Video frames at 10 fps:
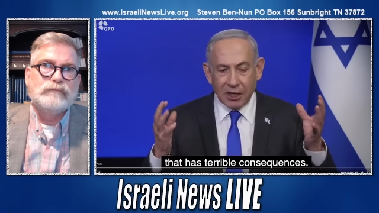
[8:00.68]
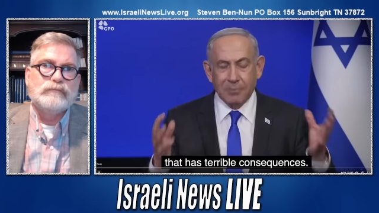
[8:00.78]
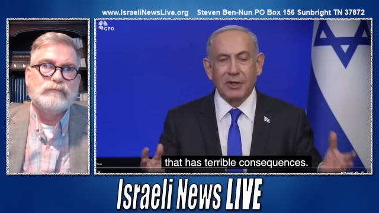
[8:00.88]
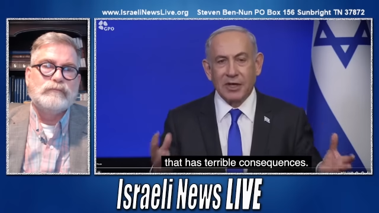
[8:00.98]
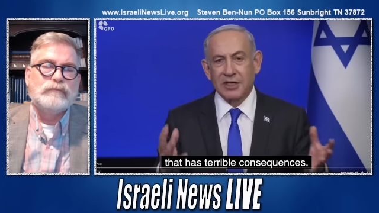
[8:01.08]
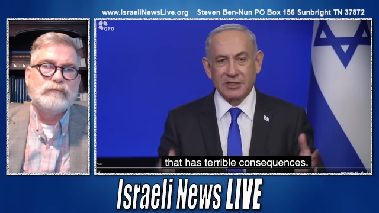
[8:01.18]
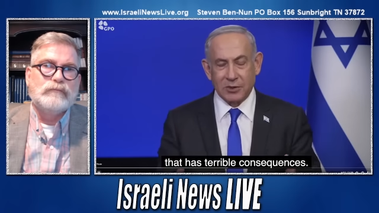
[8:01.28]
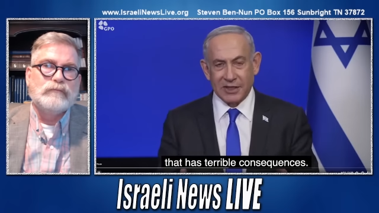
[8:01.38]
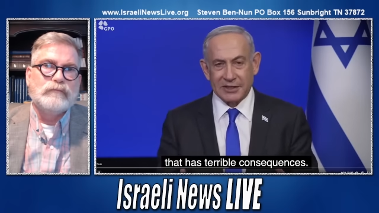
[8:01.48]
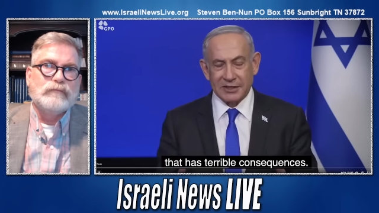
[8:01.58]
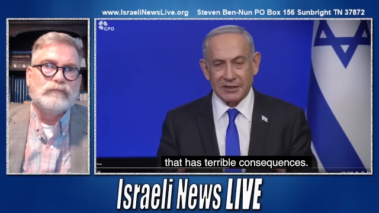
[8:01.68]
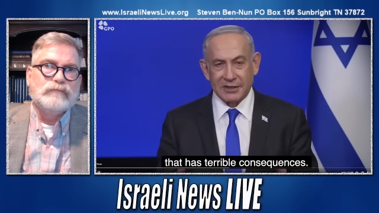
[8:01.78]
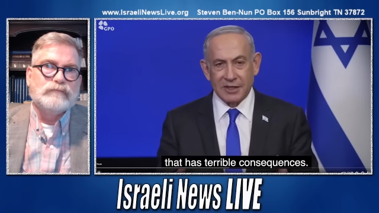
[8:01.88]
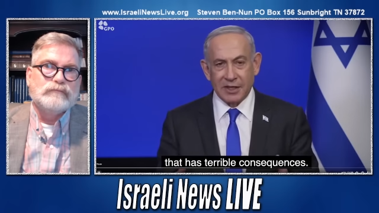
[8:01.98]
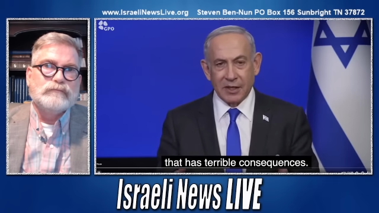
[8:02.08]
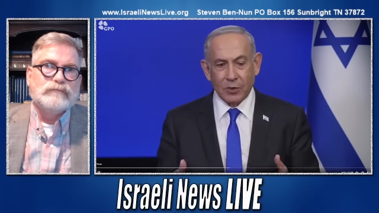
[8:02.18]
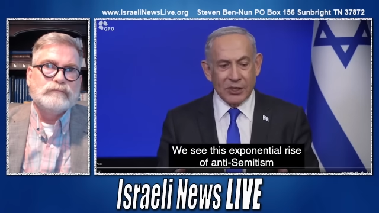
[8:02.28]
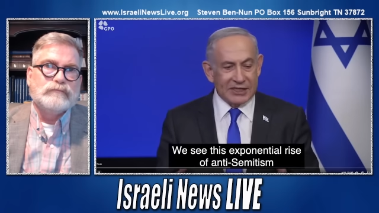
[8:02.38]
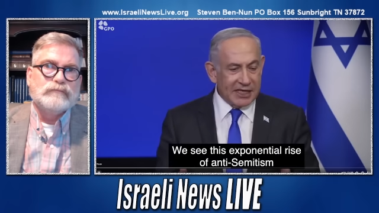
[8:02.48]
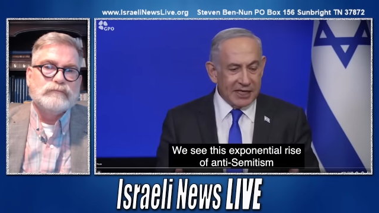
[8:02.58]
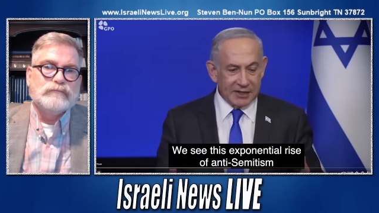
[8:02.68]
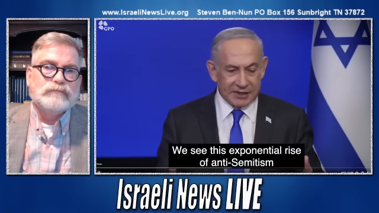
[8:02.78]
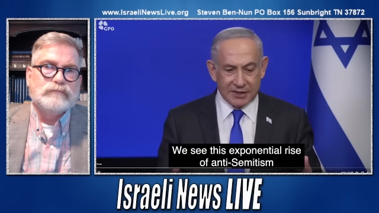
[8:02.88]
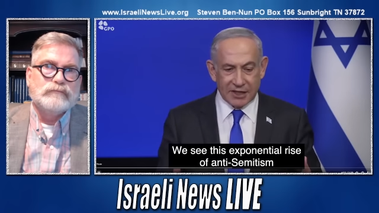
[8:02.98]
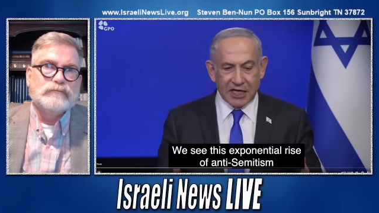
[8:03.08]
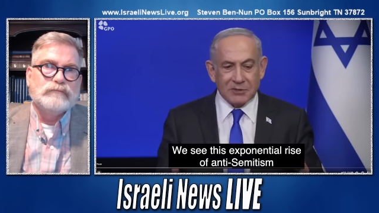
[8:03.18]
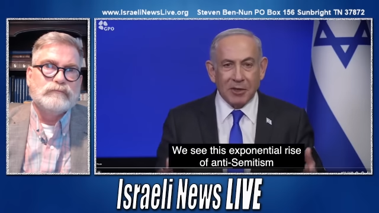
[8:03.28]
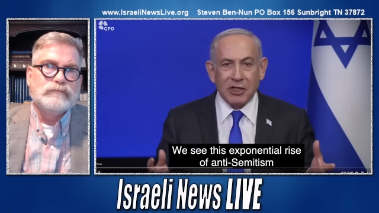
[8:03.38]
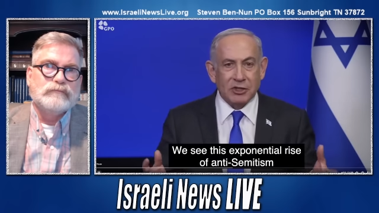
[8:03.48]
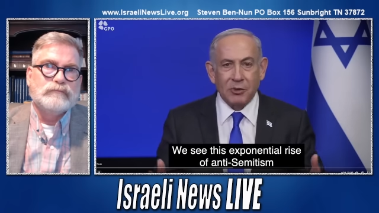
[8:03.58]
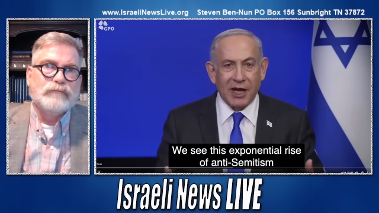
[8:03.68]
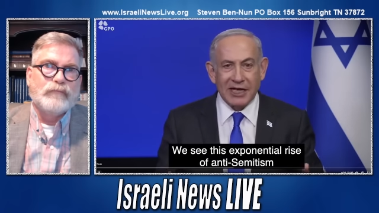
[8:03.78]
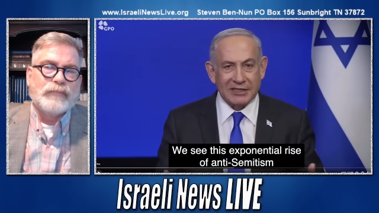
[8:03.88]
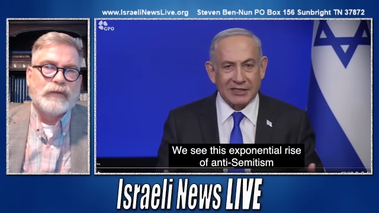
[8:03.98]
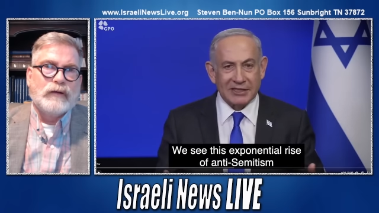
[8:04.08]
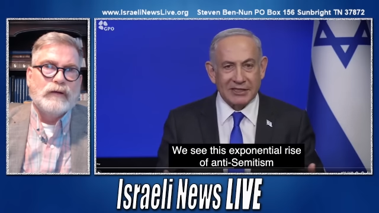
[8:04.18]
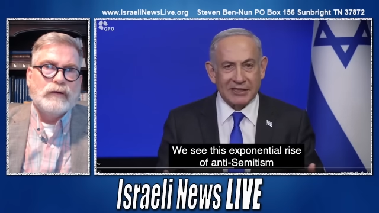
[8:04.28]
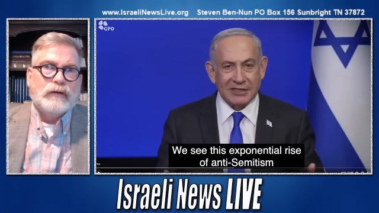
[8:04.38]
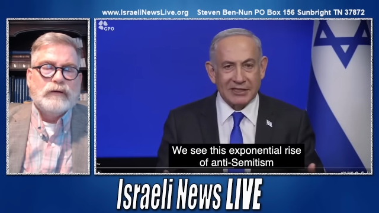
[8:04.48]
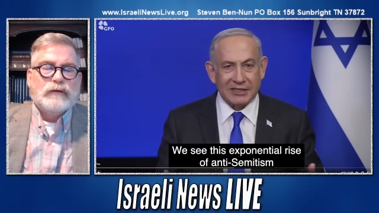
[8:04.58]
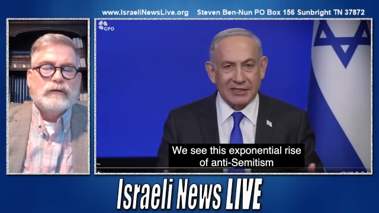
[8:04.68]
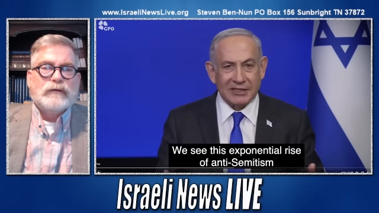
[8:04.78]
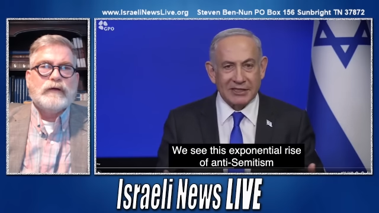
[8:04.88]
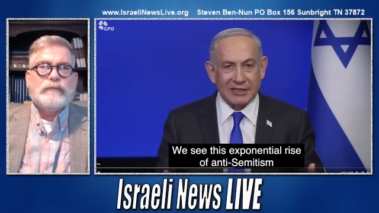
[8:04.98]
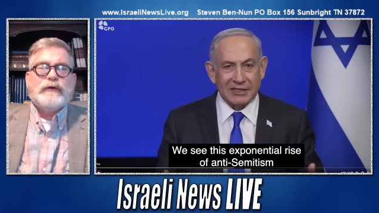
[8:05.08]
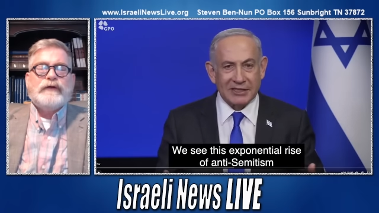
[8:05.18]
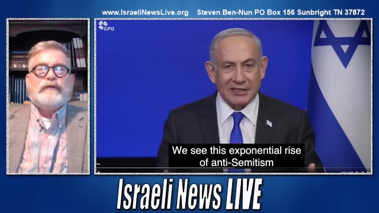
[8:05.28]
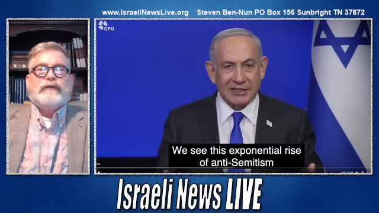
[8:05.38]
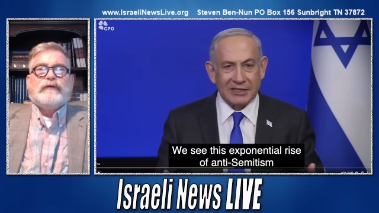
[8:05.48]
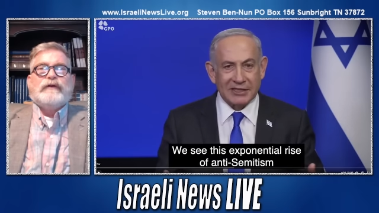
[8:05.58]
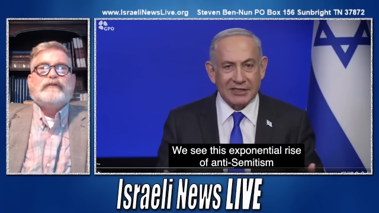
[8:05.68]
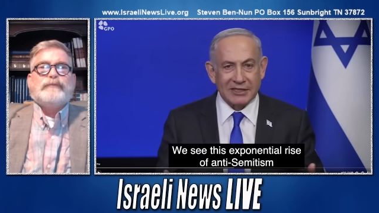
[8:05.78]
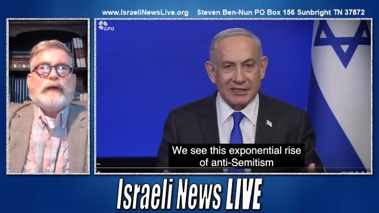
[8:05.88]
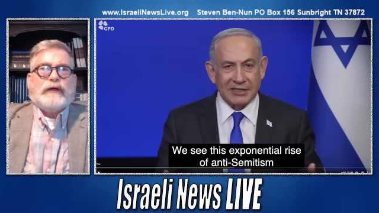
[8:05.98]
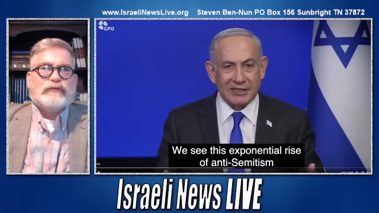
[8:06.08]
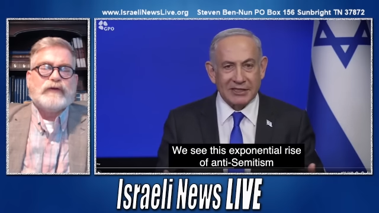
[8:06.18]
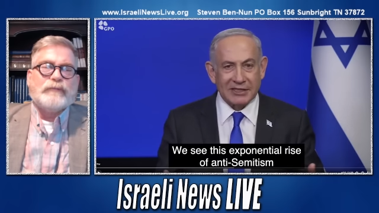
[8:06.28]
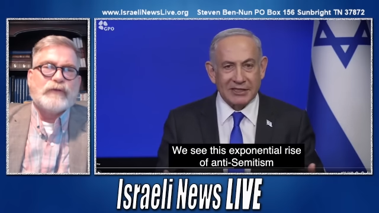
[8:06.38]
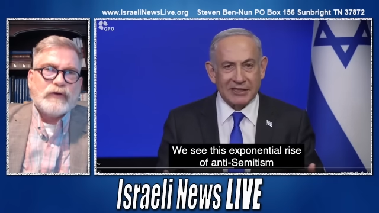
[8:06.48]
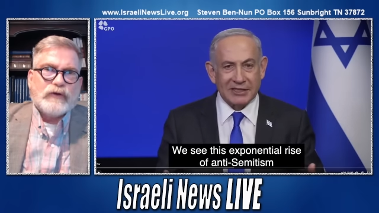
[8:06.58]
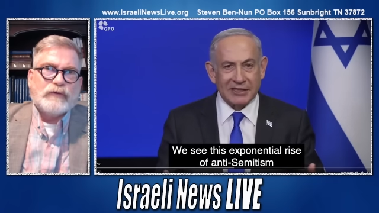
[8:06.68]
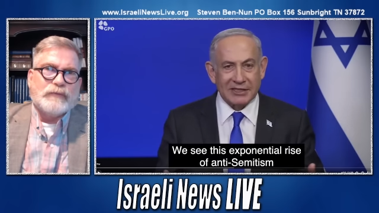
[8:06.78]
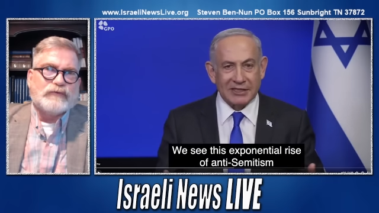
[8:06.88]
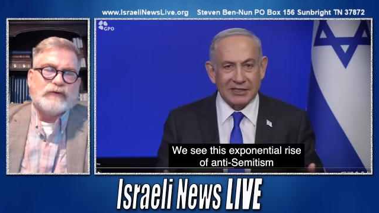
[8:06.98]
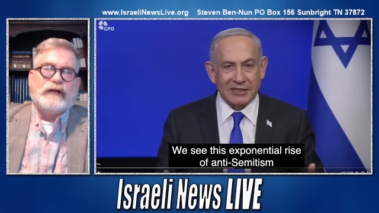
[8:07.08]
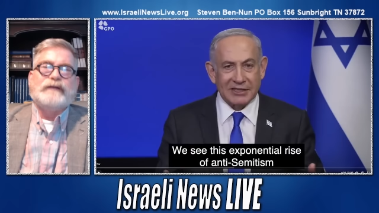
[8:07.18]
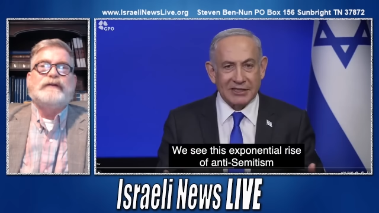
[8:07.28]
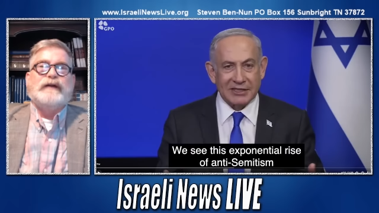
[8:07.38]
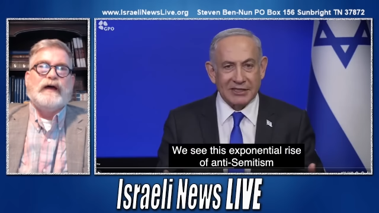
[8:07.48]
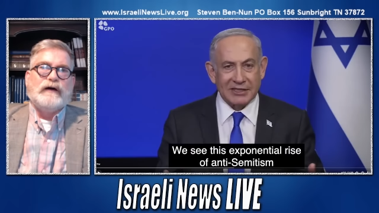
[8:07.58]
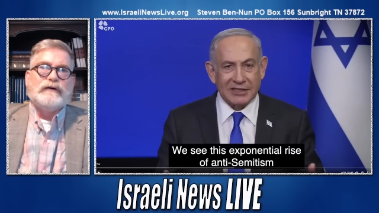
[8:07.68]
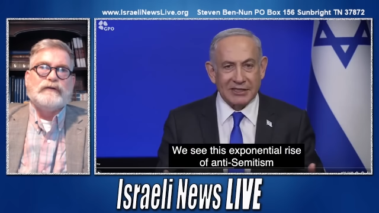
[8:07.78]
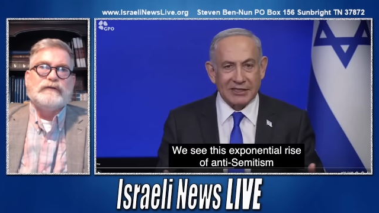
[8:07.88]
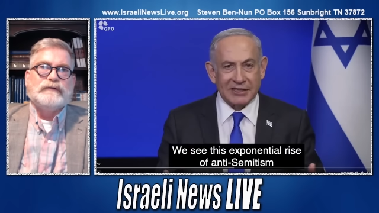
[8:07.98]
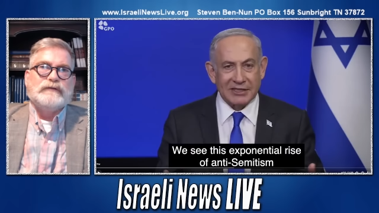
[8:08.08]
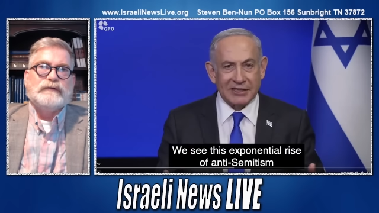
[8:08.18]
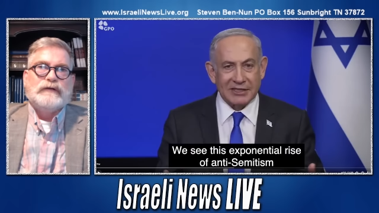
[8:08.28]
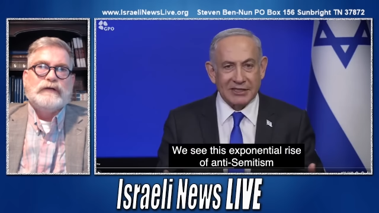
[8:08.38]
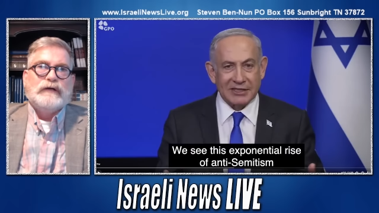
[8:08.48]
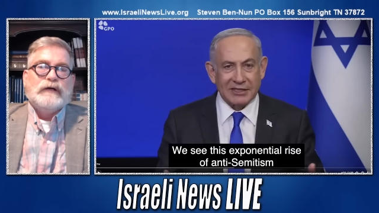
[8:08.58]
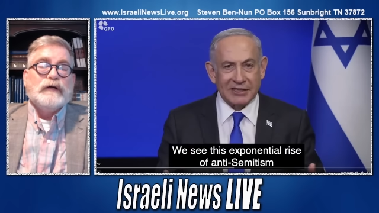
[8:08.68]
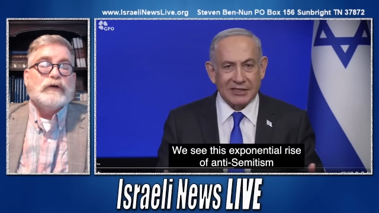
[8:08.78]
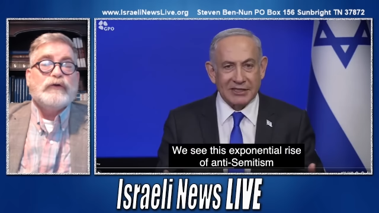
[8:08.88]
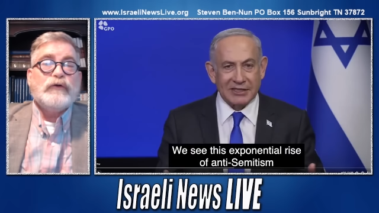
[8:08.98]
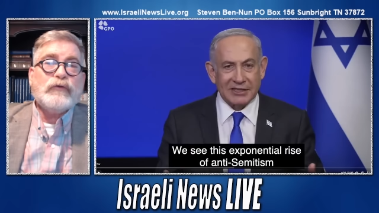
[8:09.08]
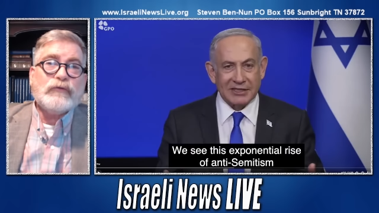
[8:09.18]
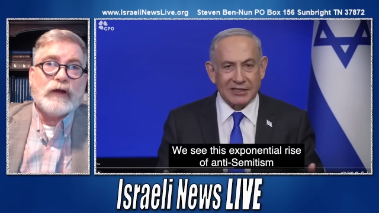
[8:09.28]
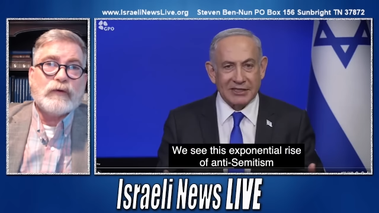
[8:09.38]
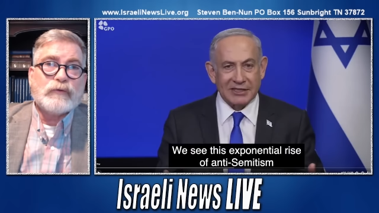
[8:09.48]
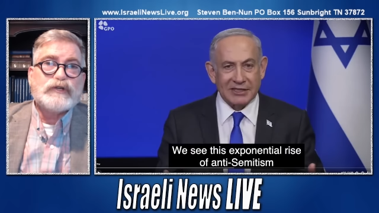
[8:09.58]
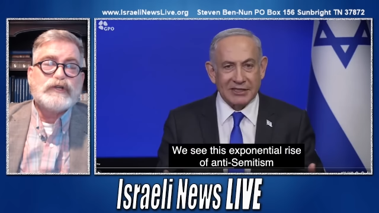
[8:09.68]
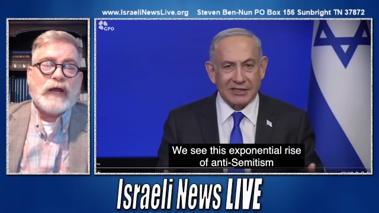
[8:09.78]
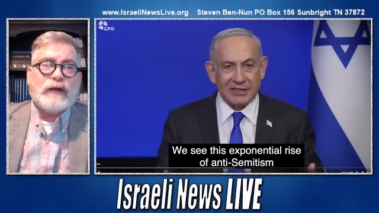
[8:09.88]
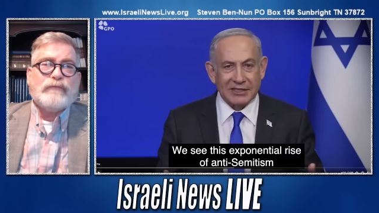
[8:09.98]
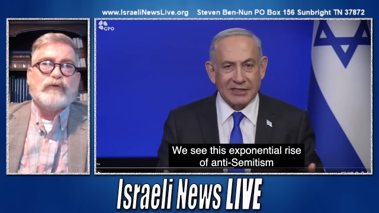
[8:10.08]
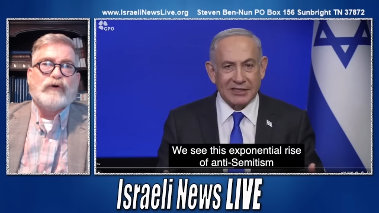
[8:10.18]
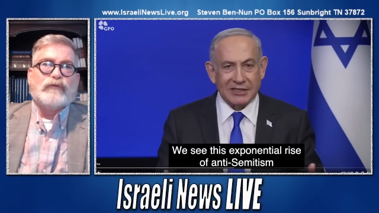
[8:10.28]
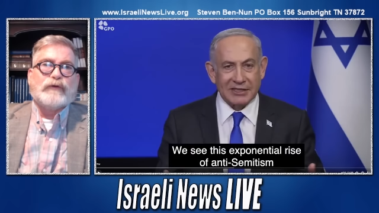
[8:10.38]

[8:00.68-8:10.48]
Speaker 1: terrible consequences. We see this exponential rise. Let
Speaker 2: me explain something to you, Mr. Netanyahu. You said it was shameful for the